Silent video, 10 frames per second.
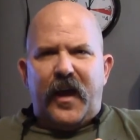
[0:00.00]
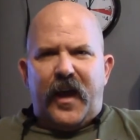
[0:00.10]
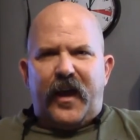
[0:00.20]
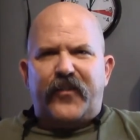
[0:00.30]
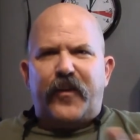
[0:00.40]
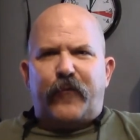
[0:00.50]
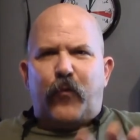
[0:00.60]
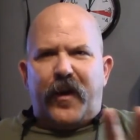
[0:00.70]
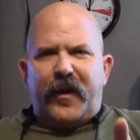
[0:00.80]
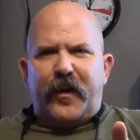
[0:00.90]
HF
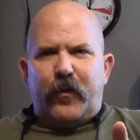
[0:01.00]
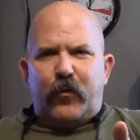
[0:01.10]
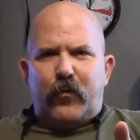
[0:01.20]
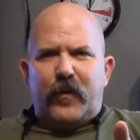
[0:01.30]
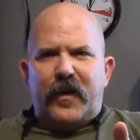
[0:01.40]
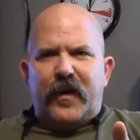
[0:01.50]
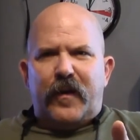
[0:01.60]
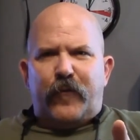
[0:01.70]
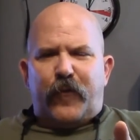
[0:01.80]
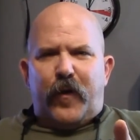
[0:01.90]
radio,
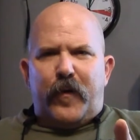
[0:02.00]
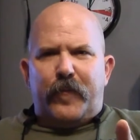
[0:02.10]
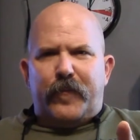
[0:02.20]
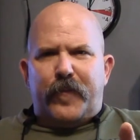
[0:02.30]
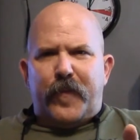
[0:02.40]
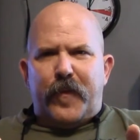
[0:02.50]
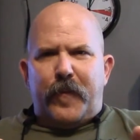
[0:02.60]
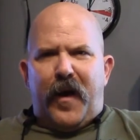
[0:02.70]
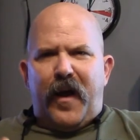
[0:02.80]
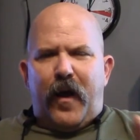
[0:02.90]
from
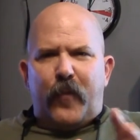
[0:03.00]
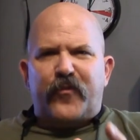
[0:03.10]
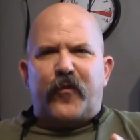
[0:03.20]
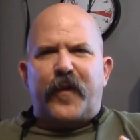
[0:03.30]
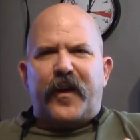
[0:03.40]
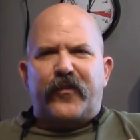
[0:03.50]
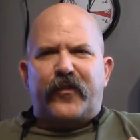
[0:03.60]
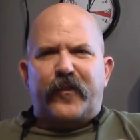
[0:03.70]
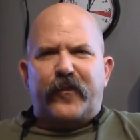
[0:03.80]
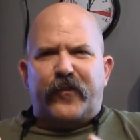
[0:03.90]
my
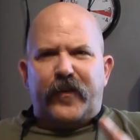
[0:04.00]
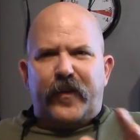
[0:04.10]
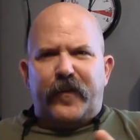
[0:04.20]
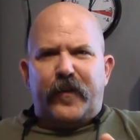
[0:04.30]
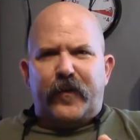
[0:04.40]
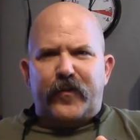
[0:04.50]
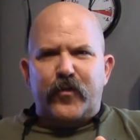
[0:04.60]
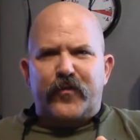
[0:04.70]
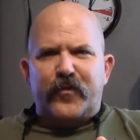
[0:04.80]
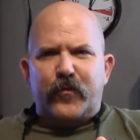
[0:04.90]
observations in the
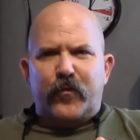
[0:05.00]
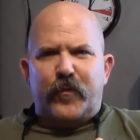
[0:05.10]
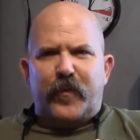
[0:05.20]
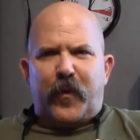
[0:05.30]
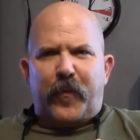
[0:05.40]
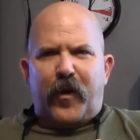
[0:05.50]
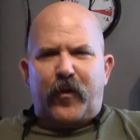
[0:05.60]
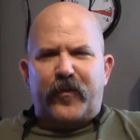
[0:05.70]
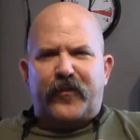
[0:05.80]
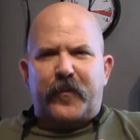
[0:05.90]
YouTube and
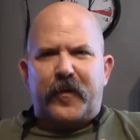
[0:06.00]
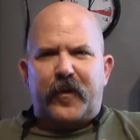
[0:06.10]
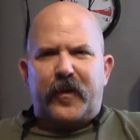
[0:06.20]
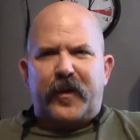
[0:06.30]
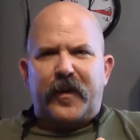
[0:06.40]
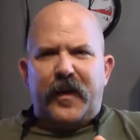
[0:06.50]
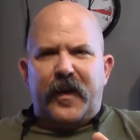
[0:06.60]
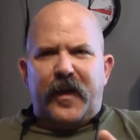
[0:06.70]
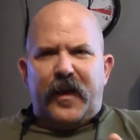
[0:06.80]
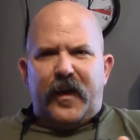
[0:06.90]
preparedness community,
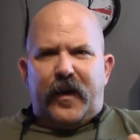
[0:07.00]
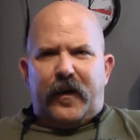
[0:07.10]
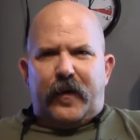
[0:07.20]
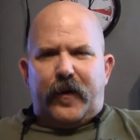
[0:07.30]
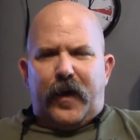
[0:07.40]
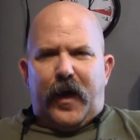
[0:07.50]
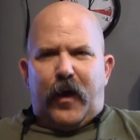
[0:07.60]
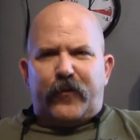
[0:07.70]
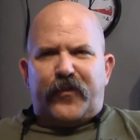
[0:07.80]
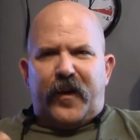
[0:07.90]
uh,
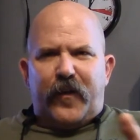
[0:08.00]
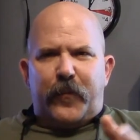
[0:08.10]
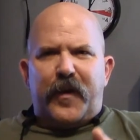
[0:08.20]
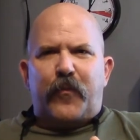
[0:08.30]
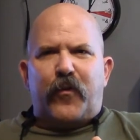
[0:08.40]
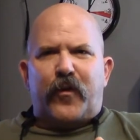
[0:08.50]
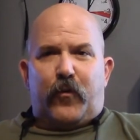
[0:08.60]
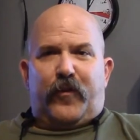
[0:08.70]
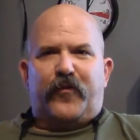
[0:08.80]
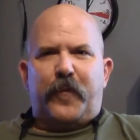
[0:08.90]
outside of the people that
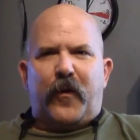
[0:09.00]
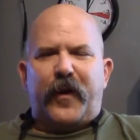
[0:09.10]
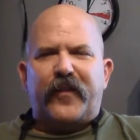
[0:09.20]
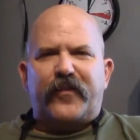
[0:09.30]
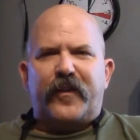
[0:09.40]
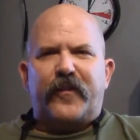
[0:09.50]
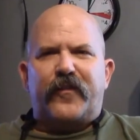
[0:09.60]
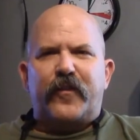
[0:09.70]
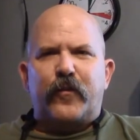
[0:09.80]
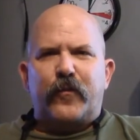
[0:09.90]
are experienced in
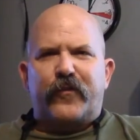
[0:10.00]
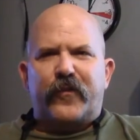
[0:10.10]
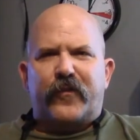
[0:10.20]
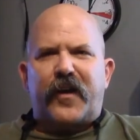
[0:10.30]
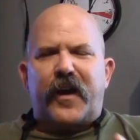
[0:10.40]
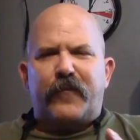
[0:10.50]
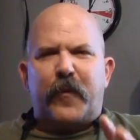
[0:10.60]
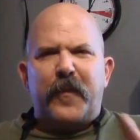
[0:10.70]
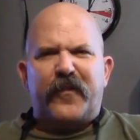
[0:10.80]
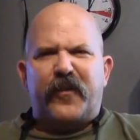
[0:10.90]
its use, is kind of
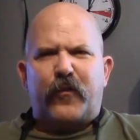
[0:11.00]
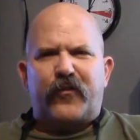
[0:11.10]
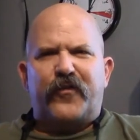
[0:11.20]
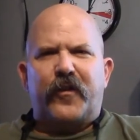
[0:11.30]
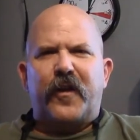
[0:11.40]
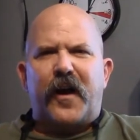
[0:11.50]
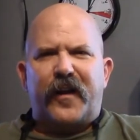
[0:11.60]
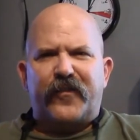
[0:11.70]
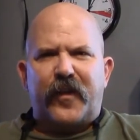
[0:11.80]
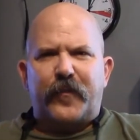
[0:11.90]
a misunderstood
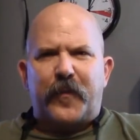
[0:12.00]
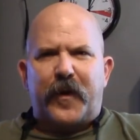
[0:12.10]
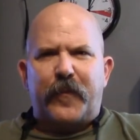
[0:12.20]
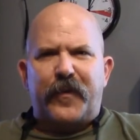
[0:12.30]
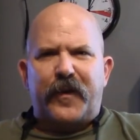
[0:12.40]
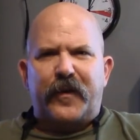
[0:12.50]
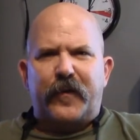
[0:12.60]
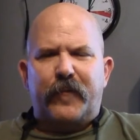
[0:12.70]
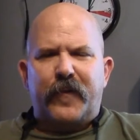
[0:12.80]
concept in my opinion.